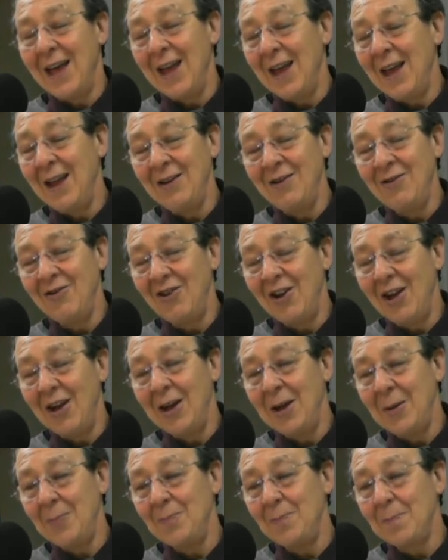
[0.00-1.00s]
And
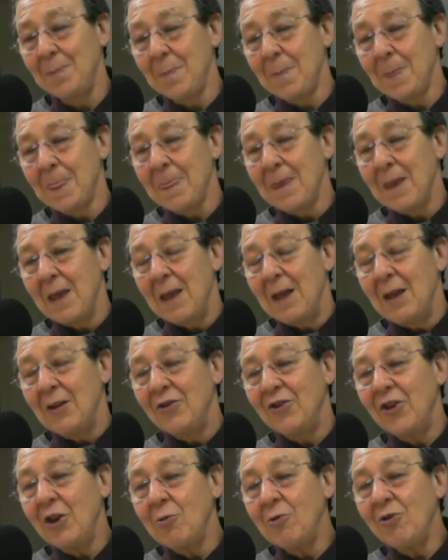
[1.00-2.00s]

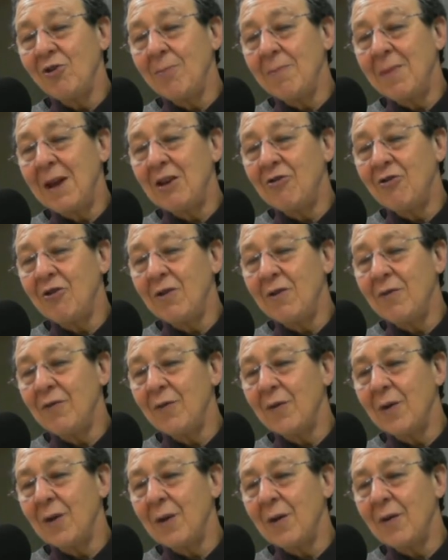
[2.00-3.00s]
so it was a matter
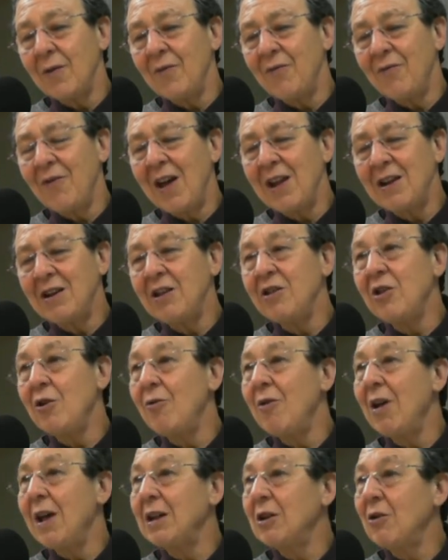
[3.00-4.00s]
of finding
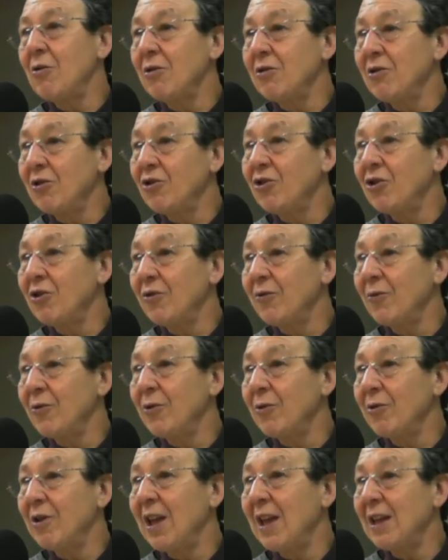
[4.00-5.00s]
the right conditions
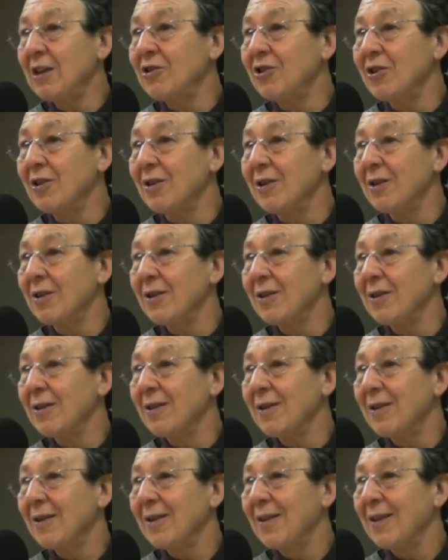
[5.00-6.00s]
for the reaction.
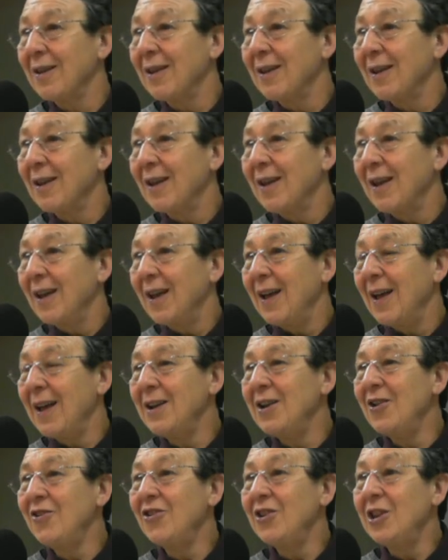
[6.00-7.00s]

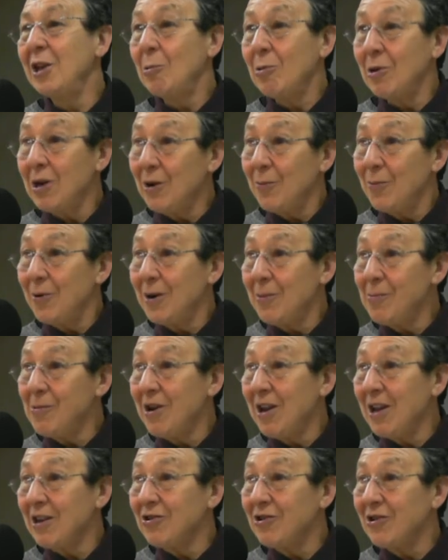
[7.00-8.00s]
And it's an equilibrium
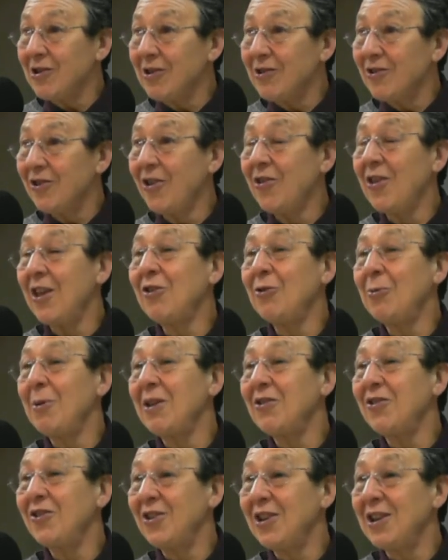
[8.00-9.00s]
reaction. So that's
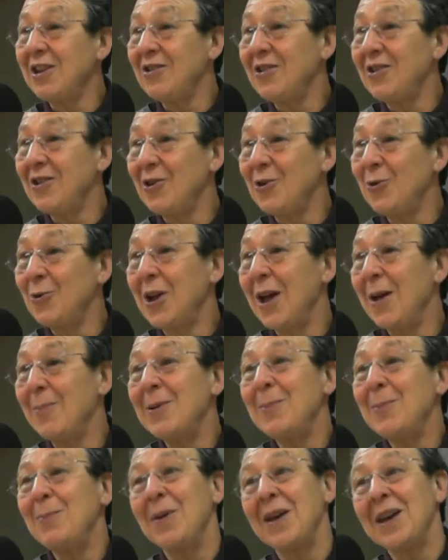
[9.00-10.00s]
why I said you're
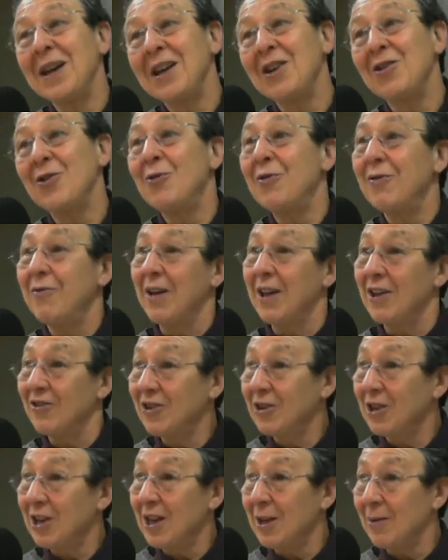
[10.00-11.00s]
coming back and you're
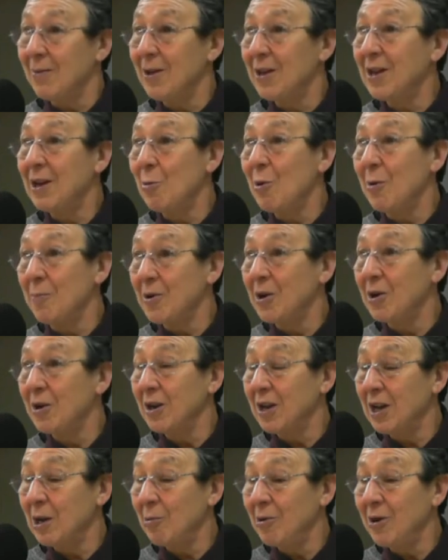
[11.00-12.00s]
revising
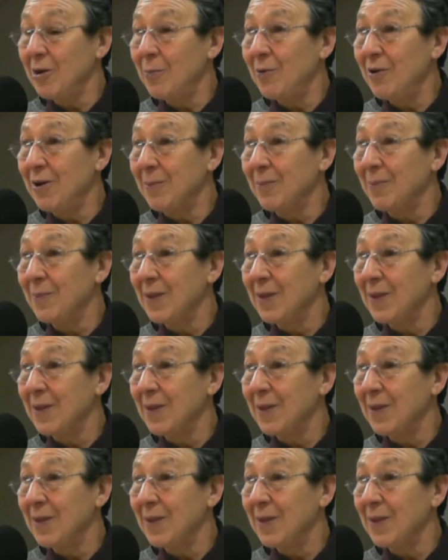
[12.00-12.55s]
chemical equilibrium.